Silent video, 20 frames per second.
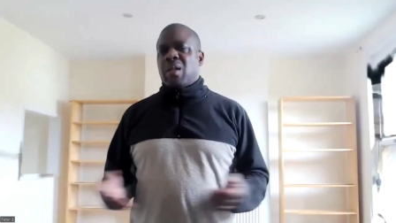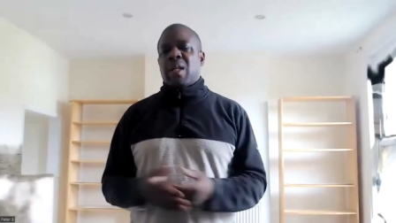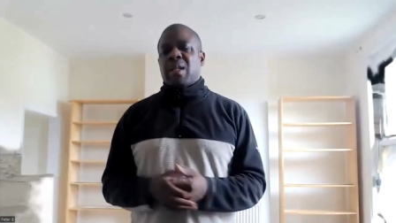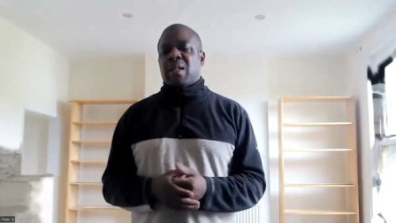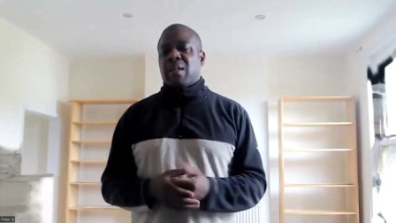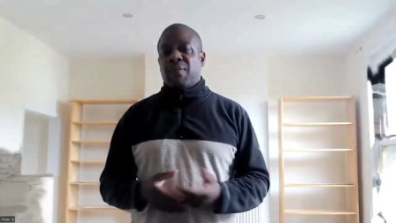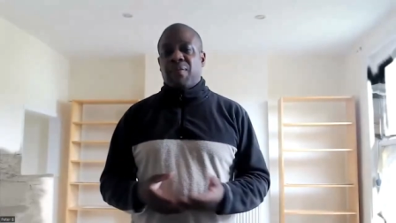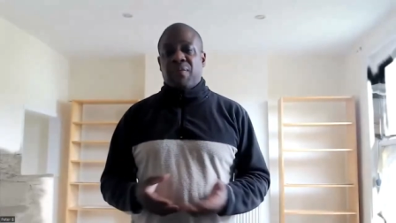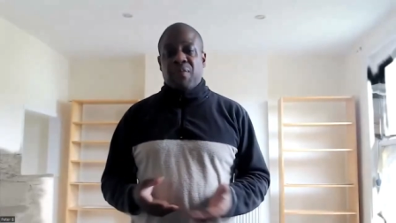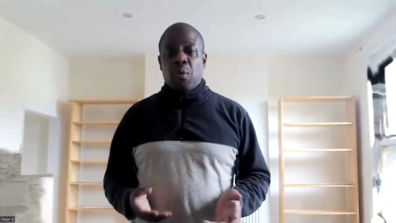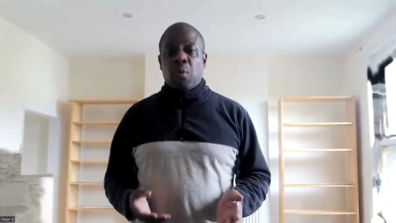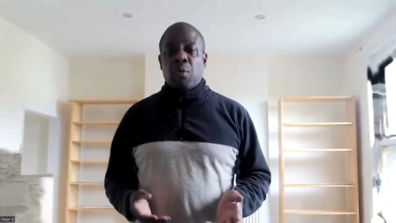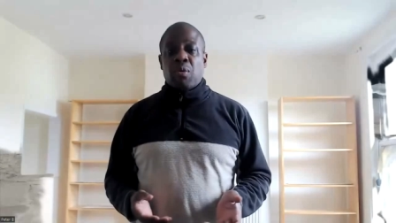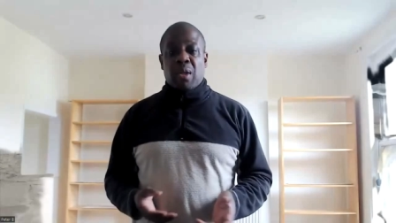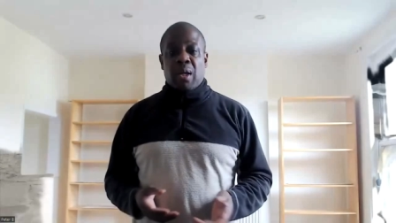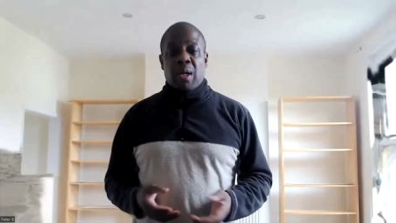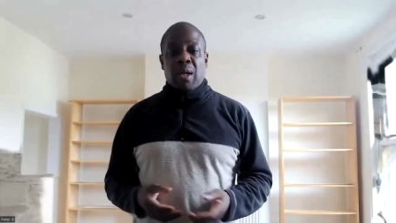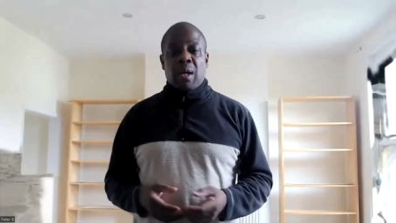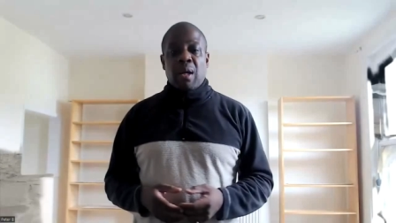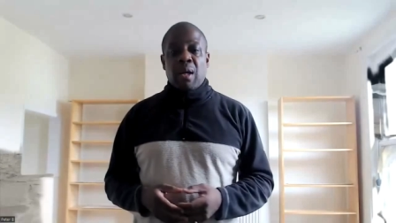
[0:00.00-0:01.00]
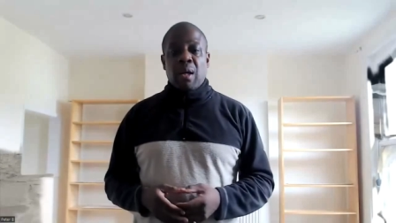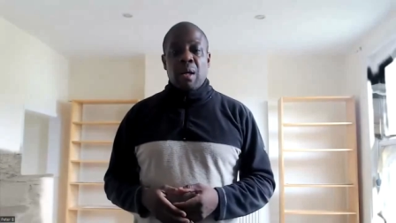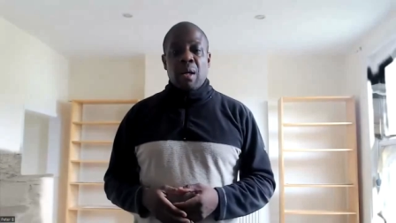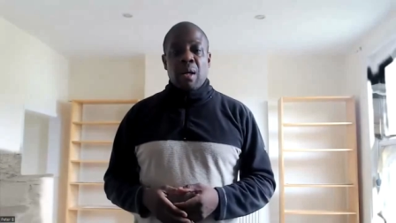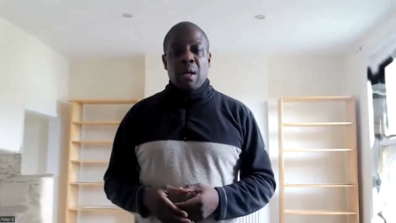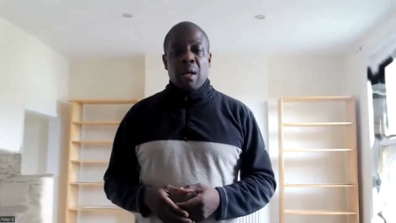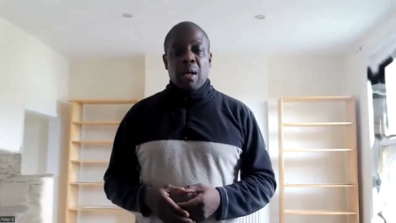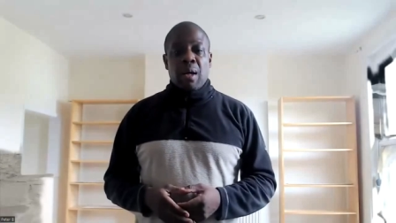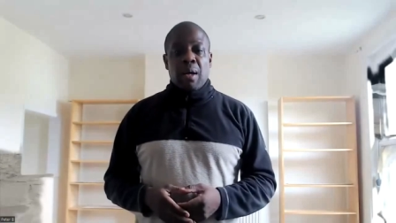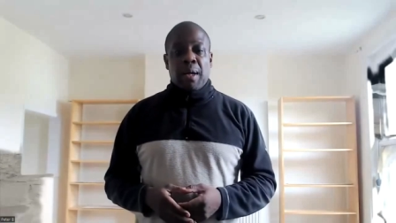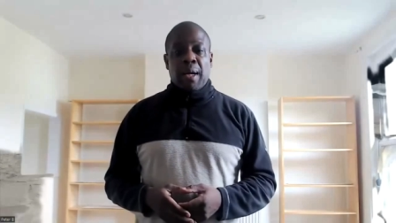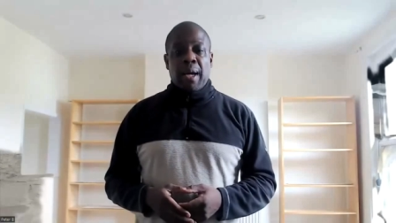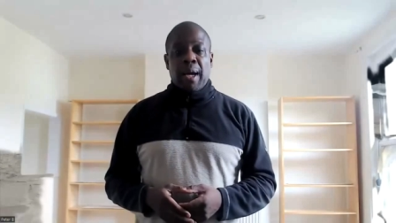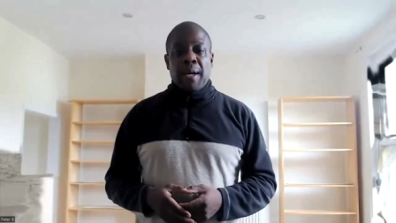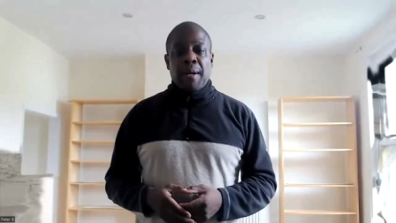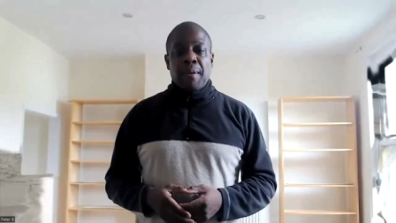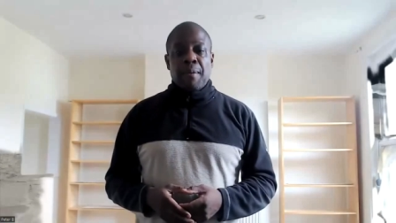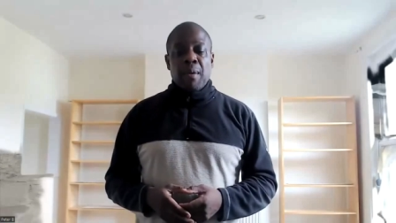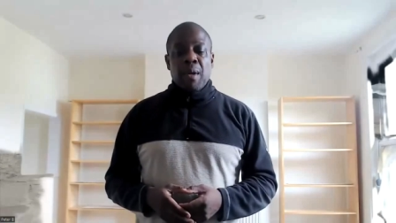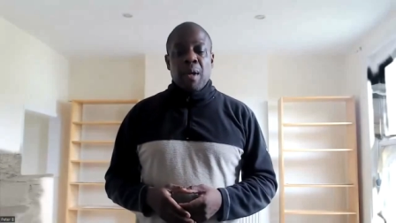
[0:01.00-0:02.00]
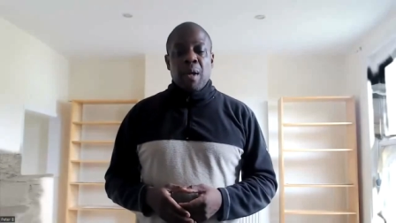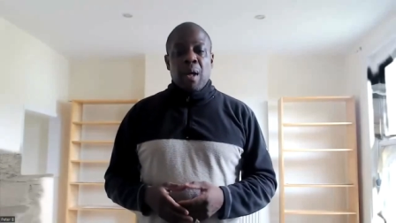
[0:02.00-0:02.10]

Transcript: is less than forty, okay?